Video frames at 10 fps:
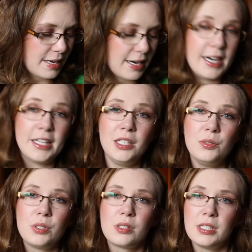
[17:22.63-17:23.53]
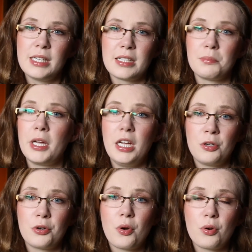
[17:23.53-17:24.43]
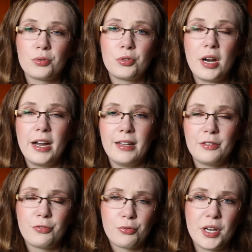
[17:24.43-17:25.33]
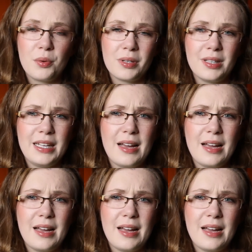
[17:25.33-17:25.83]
I use this as my inner corner highlight frequently.